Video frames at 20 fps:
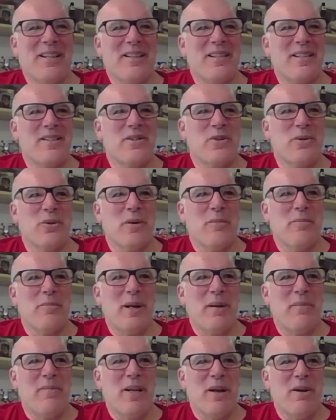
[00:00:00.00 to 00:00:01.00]
story, but
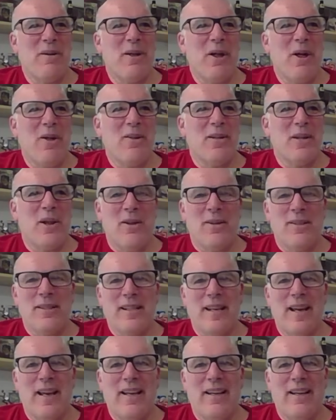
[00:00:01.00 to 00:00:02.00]
I mean I'll
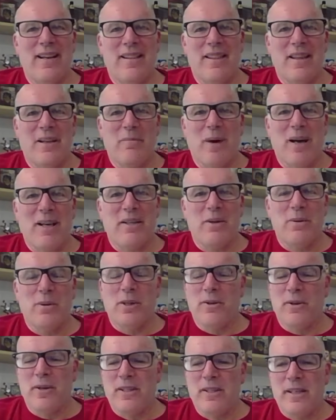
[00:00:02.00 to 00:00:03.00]
say, and I think Mike you
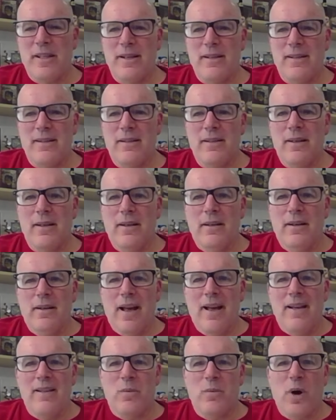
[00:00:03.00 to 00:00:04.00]
alluded to this
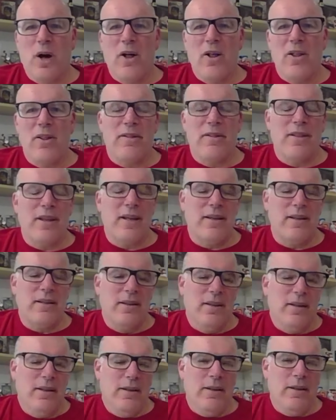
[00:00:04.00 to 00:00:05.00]
as well, that
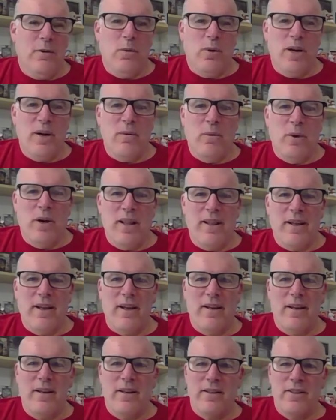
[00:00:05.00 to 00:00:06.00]
one of
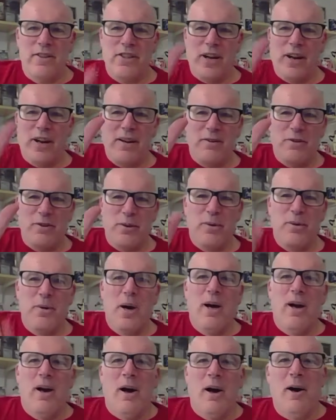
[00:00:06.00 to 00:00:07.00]
the shout out Drew,
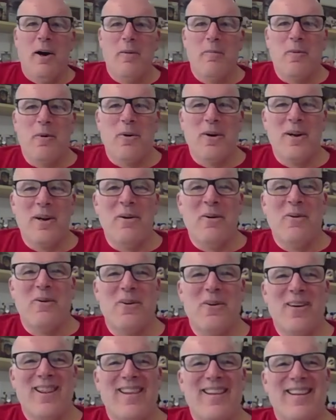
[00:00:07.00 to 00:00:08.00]
one
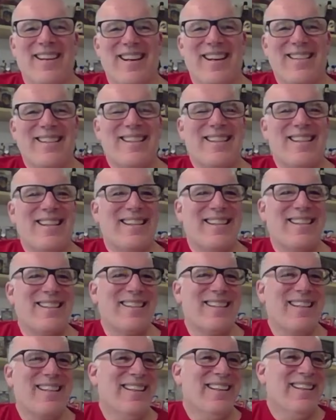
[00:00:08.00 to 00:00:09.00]
of the nice things
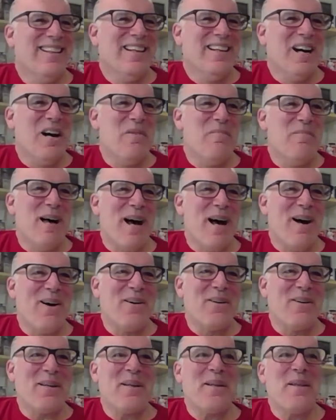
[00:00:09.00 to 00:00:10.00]

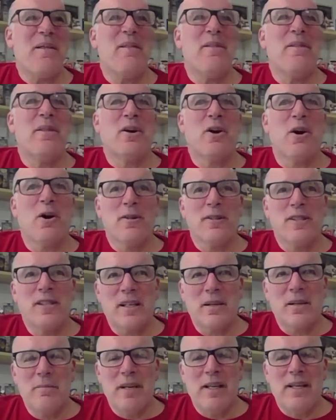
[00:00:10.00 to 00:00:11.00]
about the cards
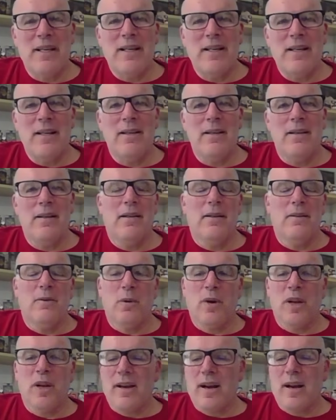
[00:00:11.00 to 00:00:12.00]
committee,
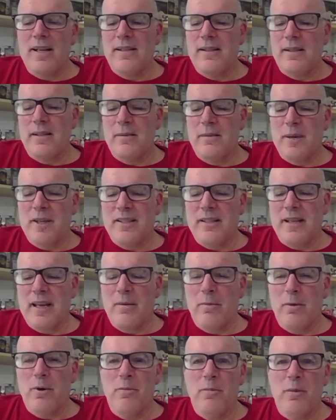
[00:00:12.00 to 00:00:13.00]
one of the nice things about
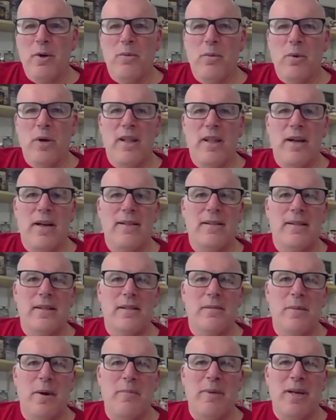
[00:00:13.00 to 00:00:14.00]
Saber, but one of the nice things
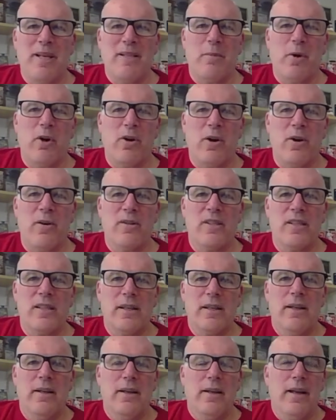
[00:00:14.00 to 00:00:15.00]
about baseball cards,
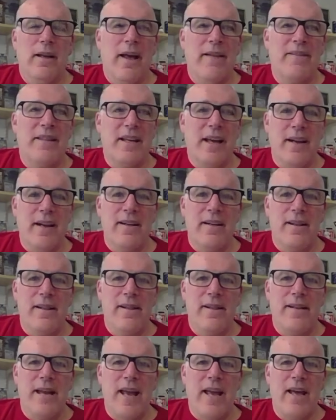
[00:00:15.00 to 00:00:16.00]
at the end of
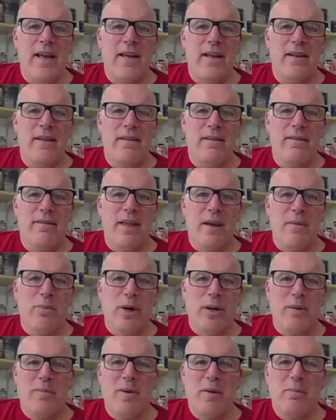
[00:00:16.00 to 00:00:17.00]
the day, they
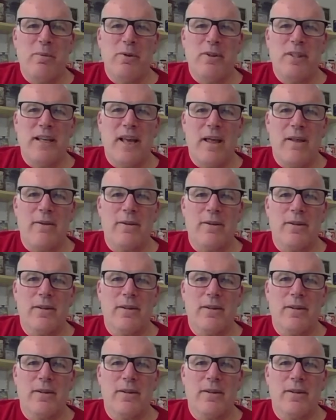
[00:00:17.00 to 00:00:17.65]
bring people together,